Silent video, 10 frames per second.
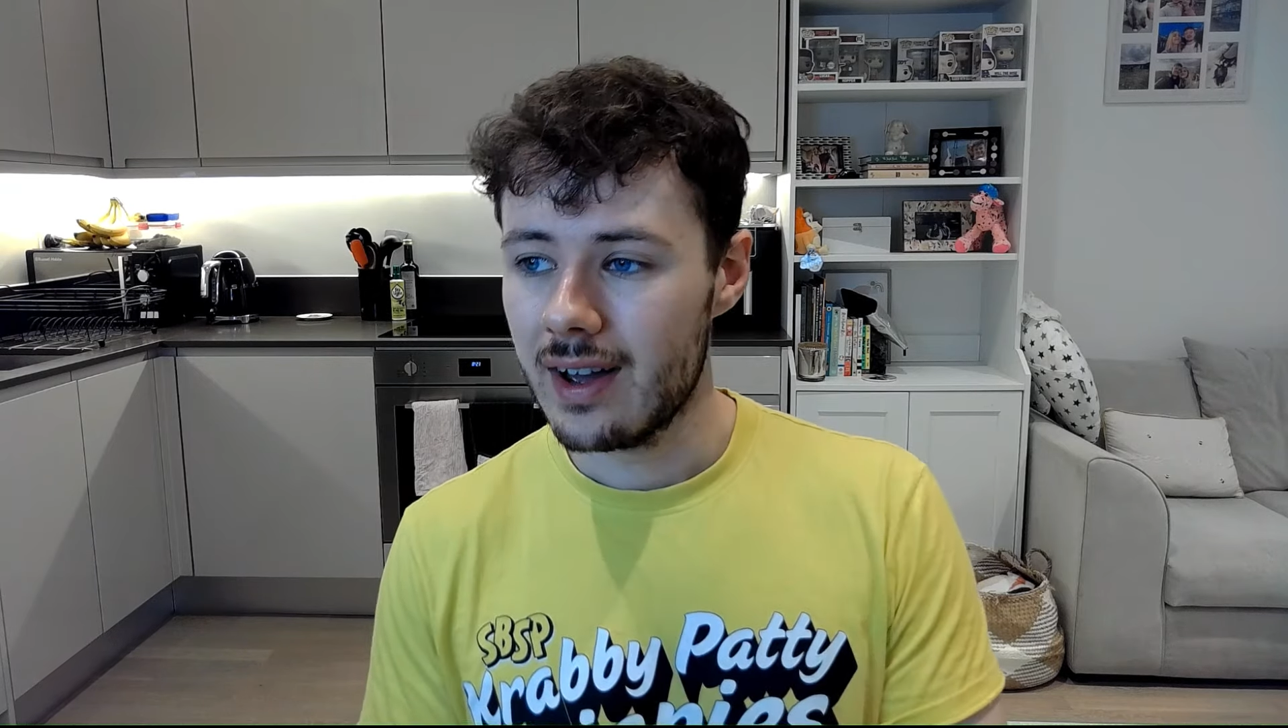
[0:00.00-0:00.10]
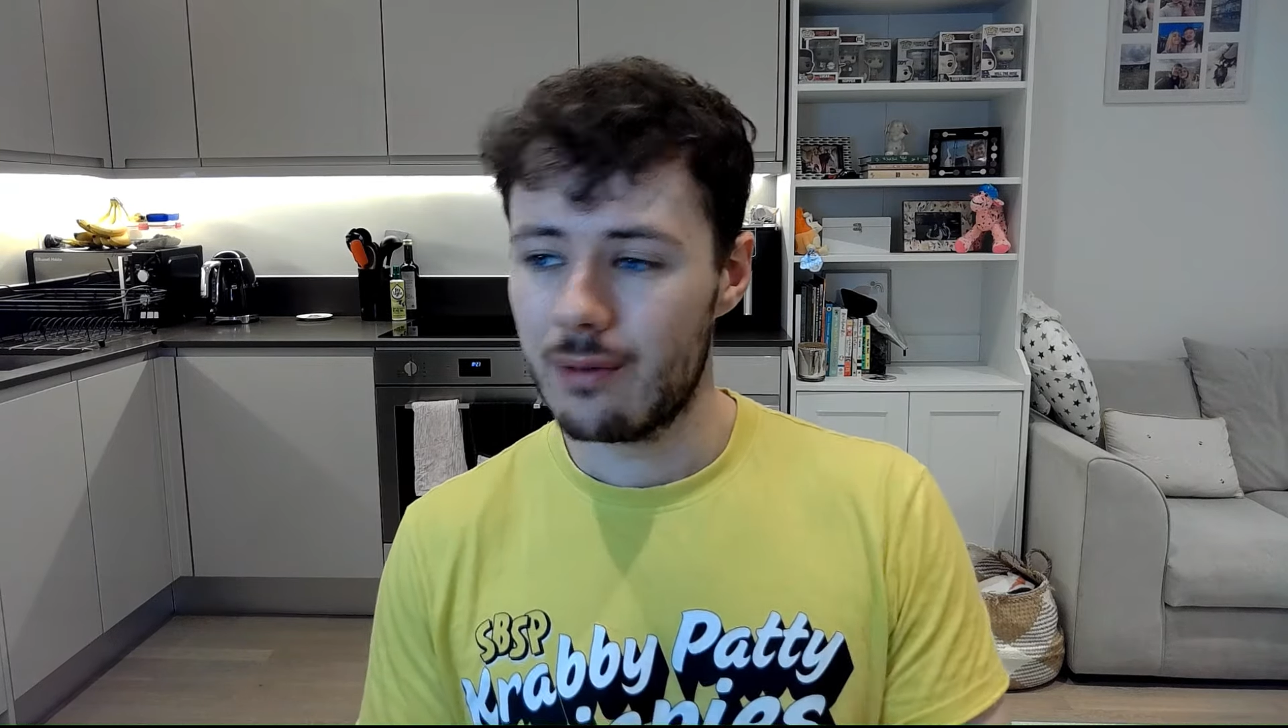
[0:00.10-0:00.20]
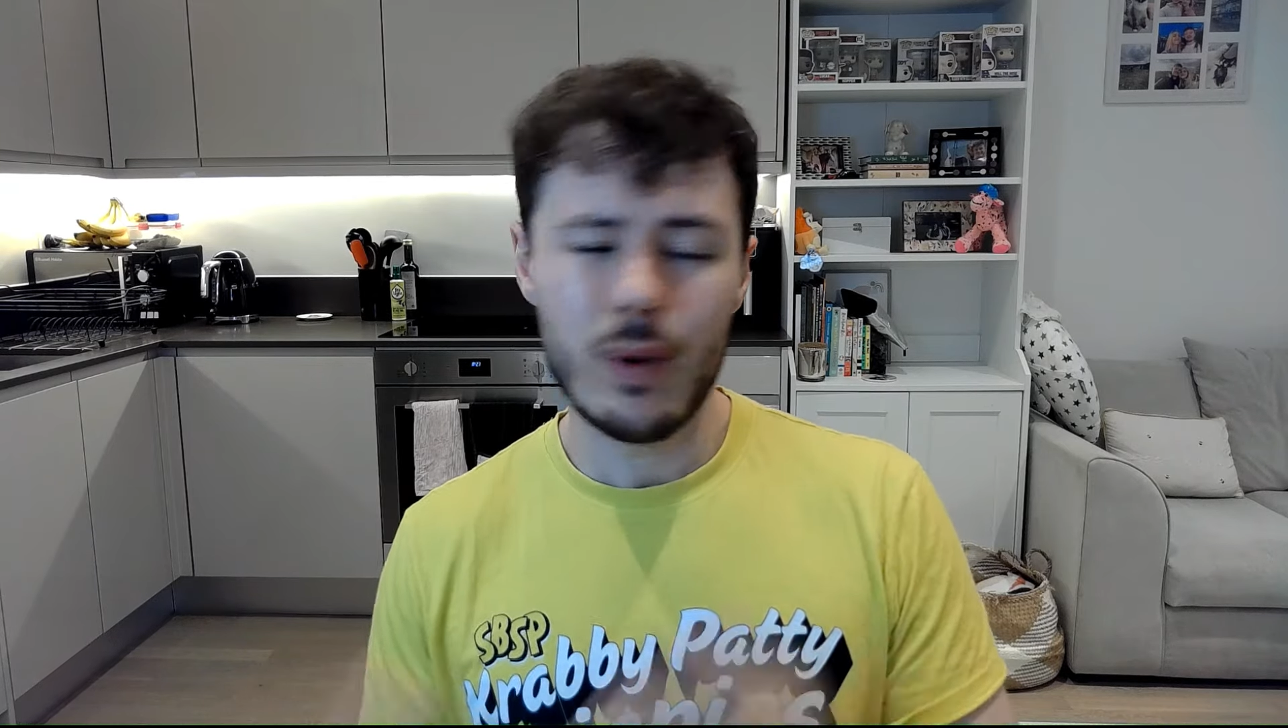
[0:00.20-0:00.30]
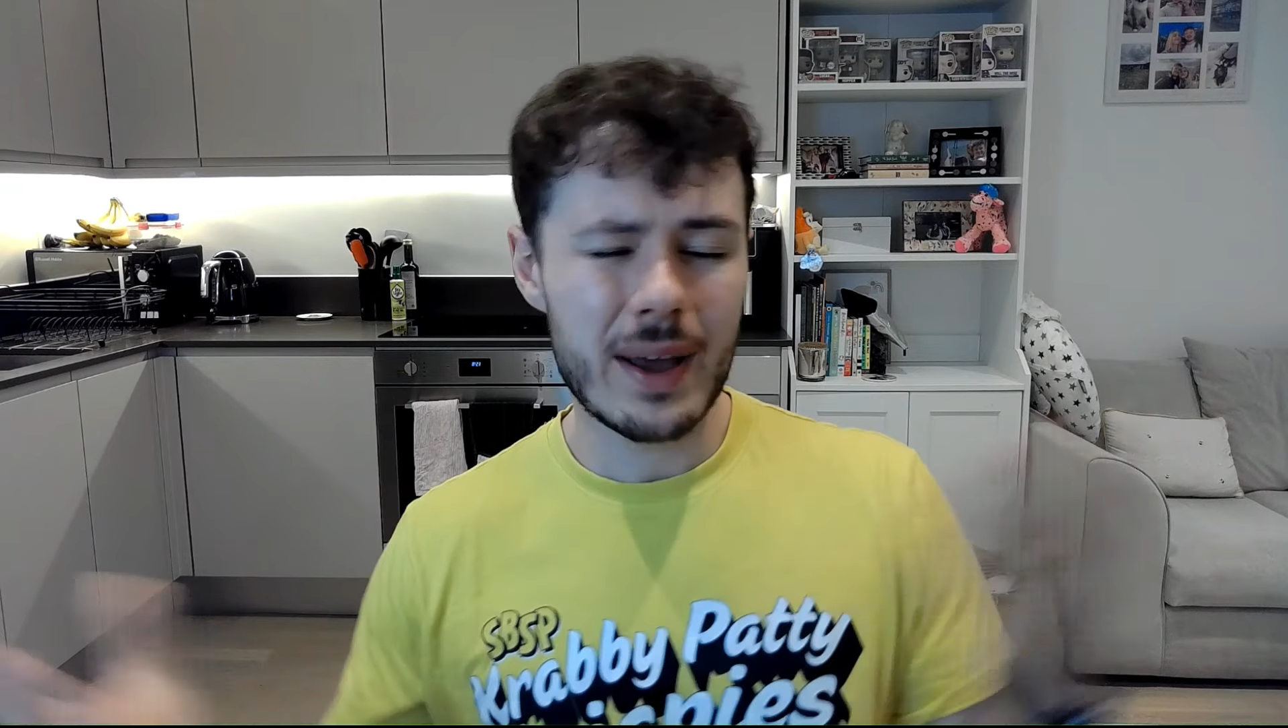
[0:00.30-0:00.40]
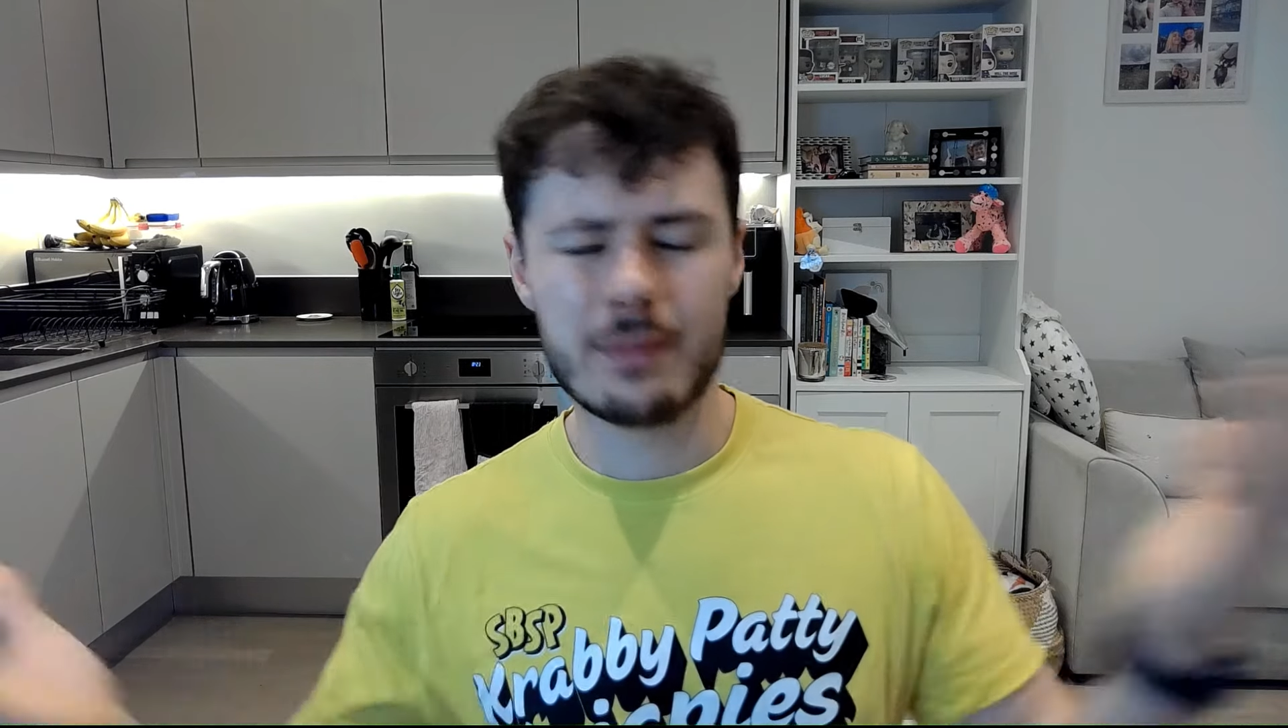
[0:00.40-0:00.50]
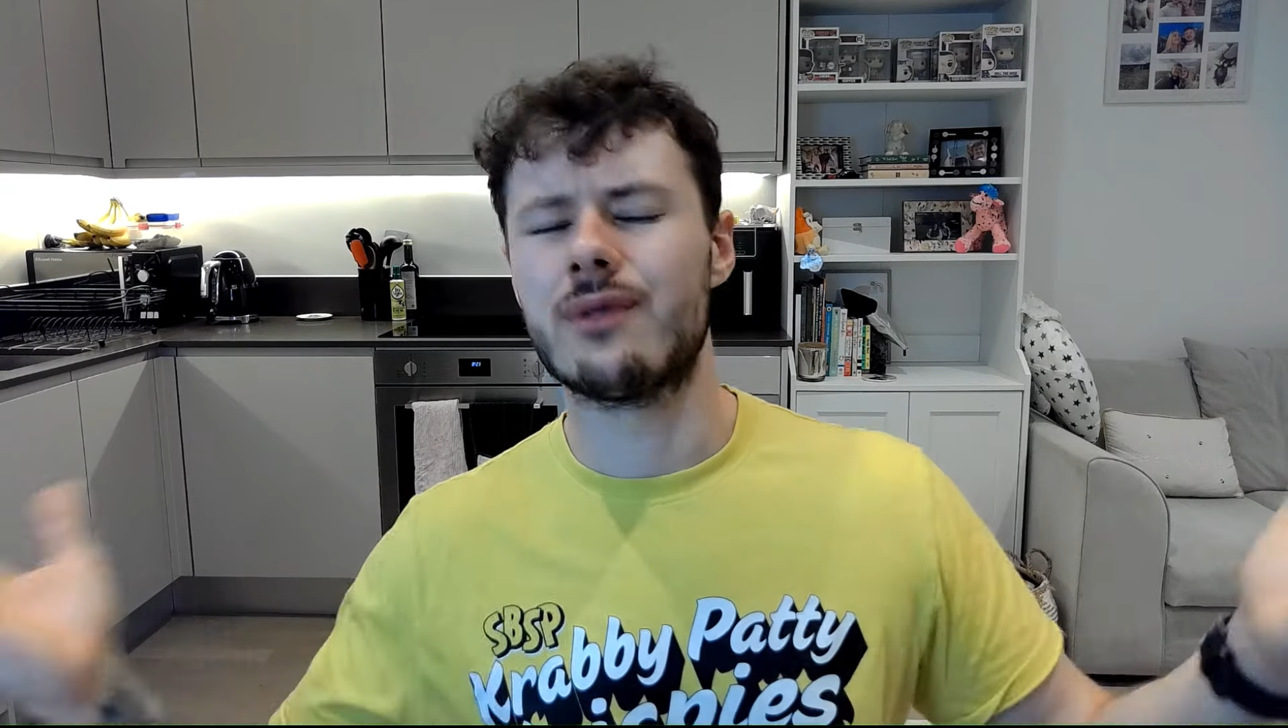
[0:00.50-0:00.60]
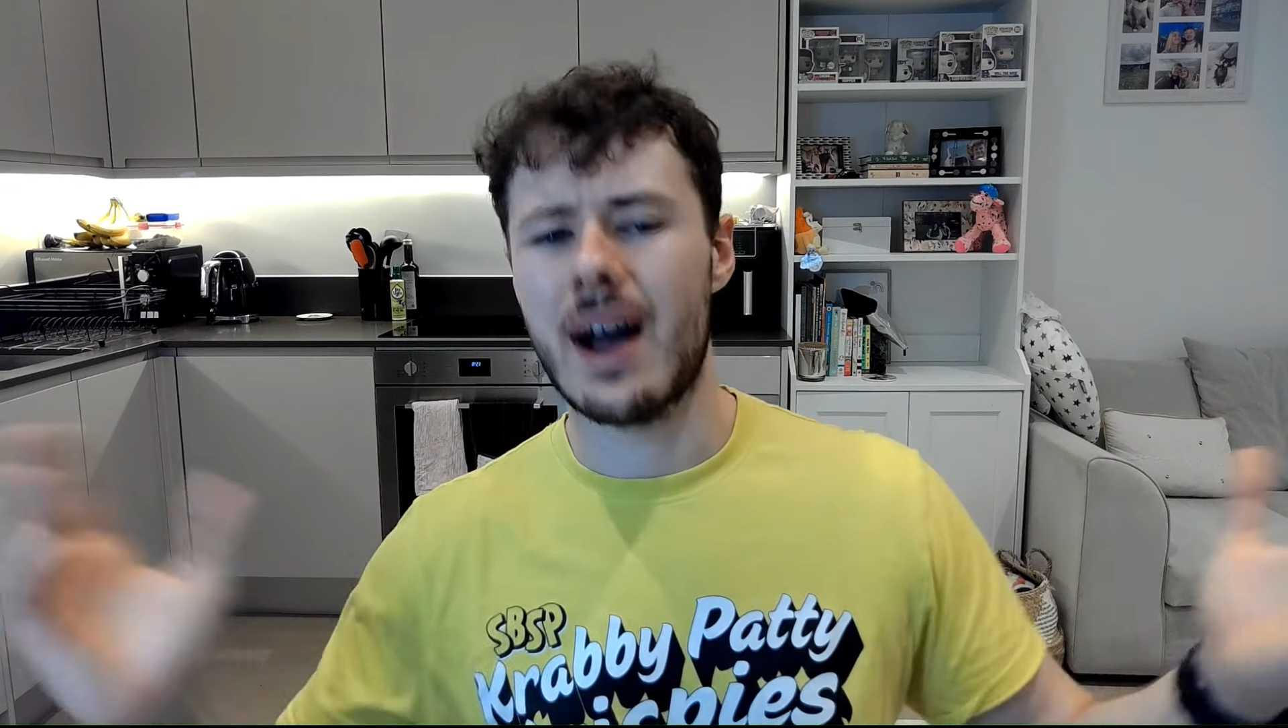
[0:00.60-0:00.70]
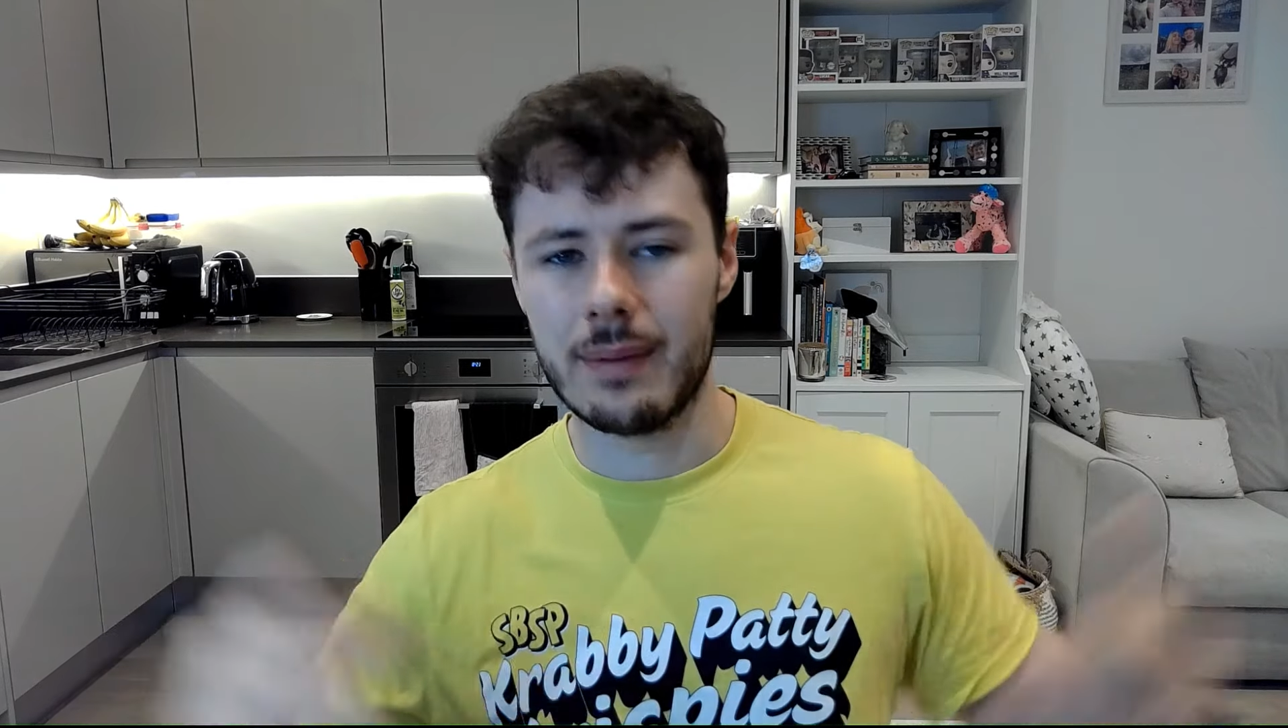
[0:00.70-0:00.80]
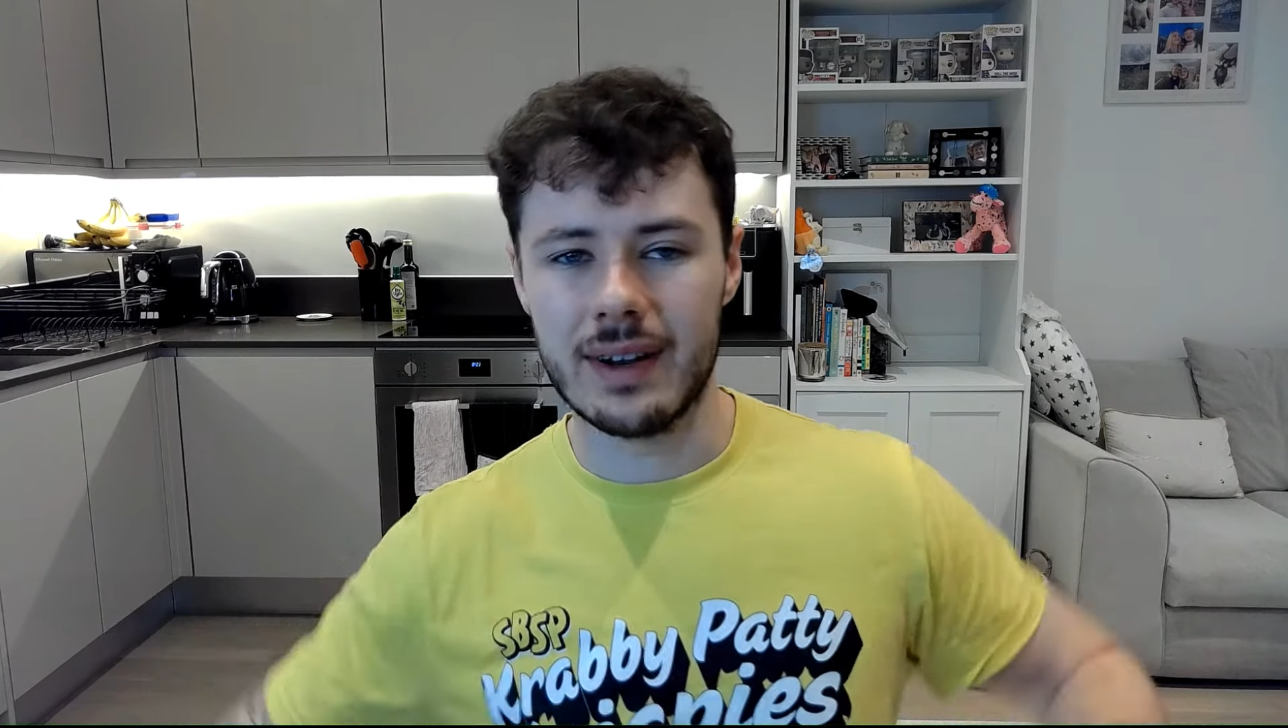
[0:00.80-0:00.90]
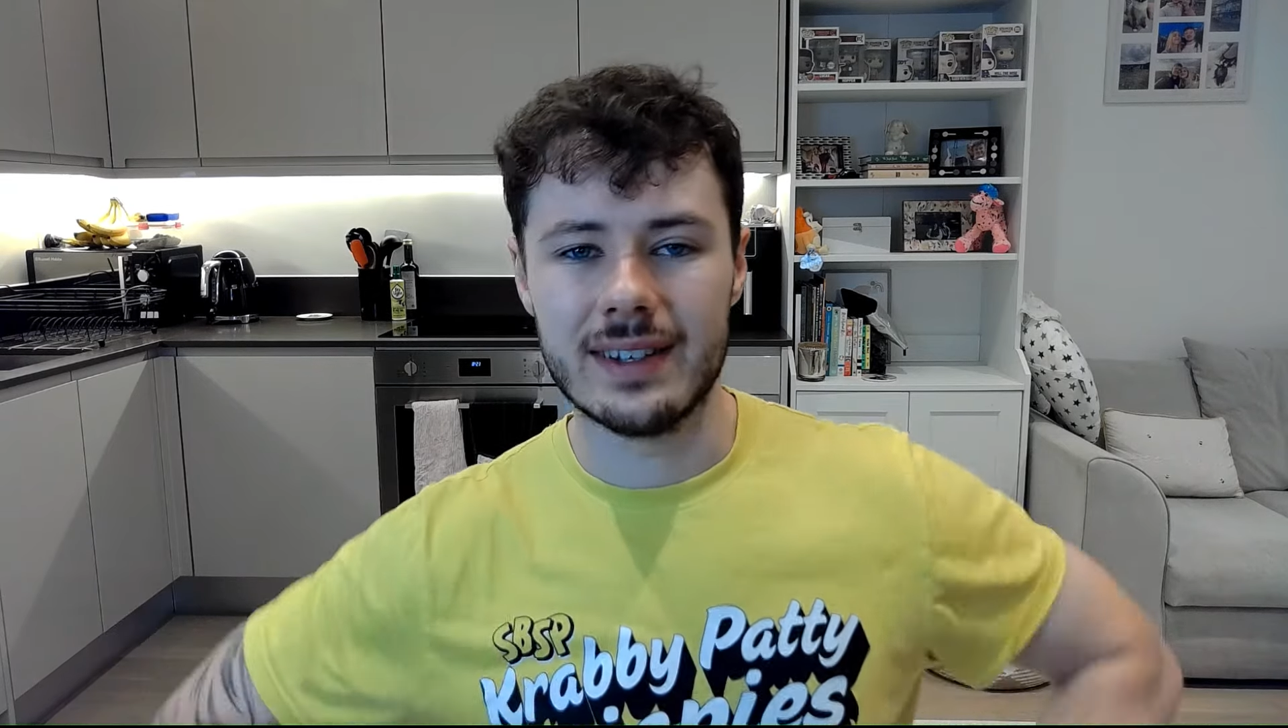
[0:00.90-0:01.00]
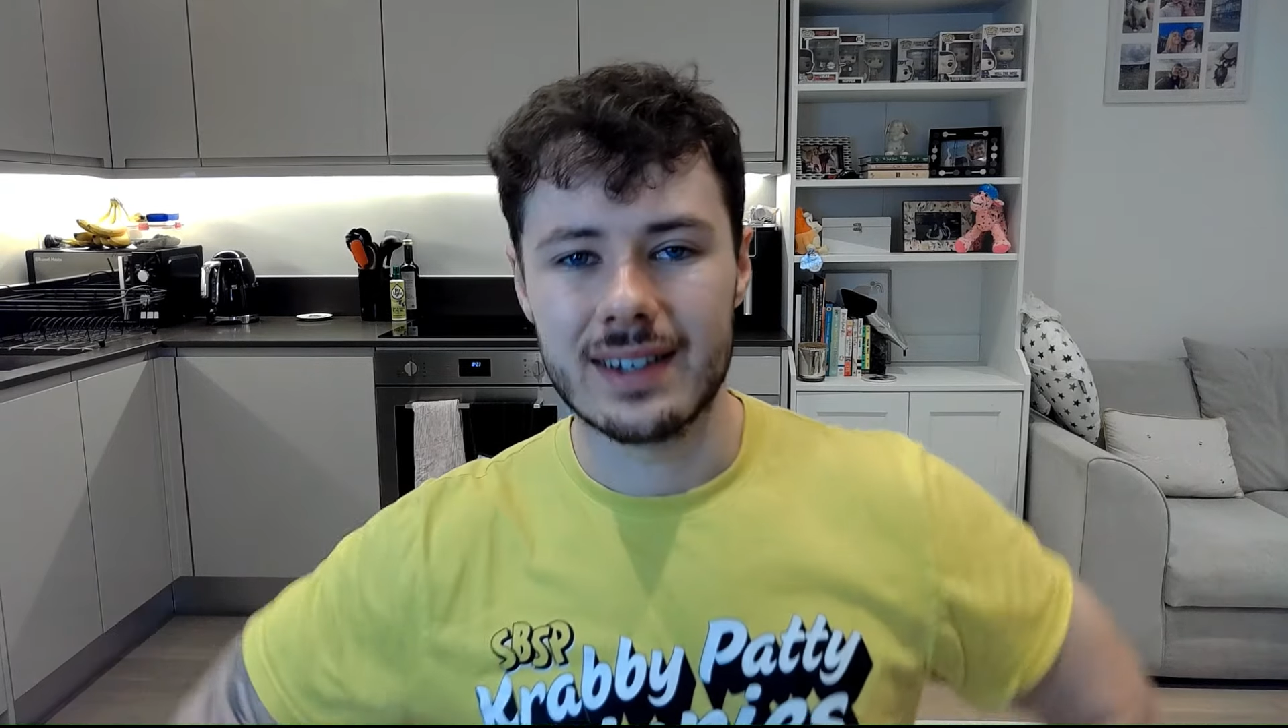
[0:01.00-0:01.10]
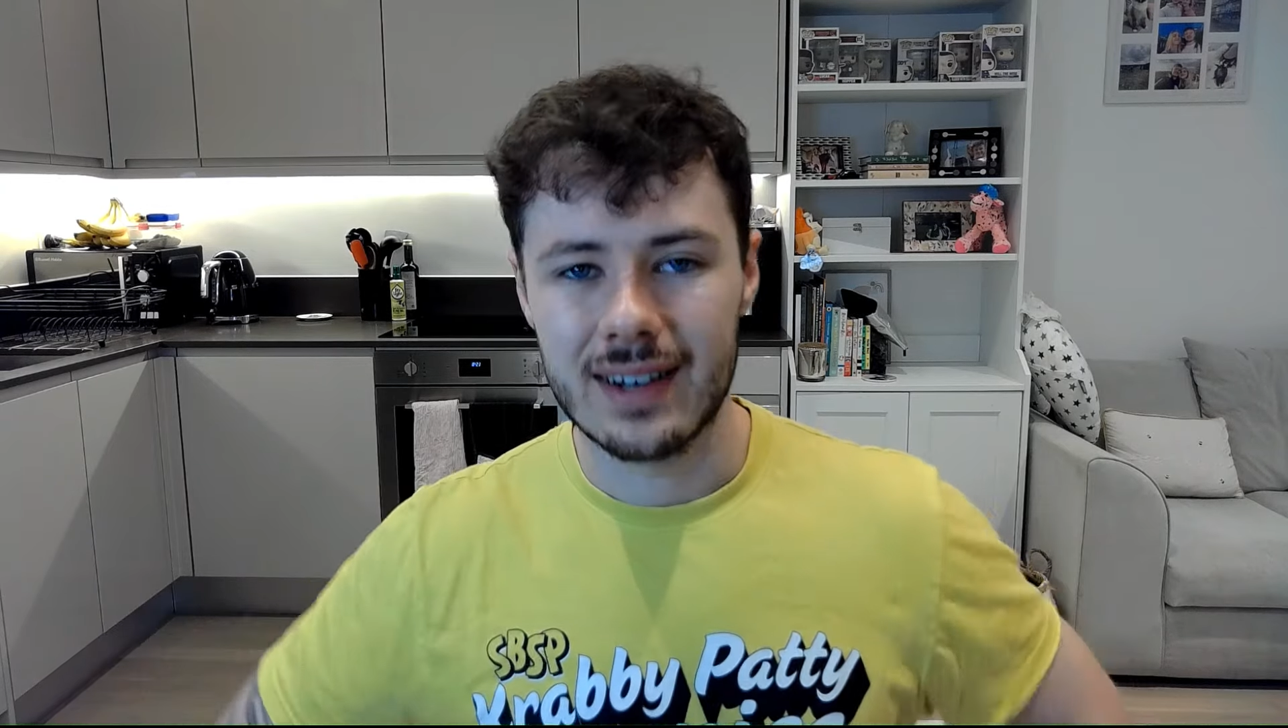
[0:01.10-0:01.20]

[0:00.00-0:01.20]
Williams families,